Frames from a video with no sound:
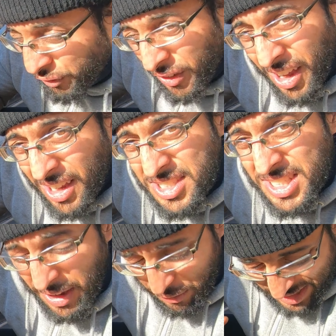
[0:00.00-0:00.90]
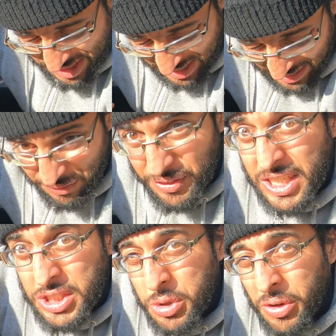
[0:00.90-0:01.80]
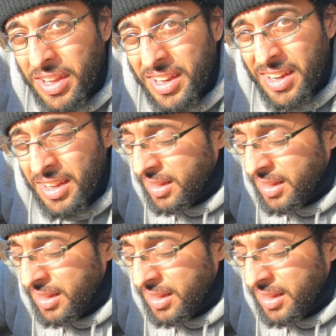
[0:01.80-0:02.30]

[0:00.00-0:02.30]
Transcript: first ever CV joint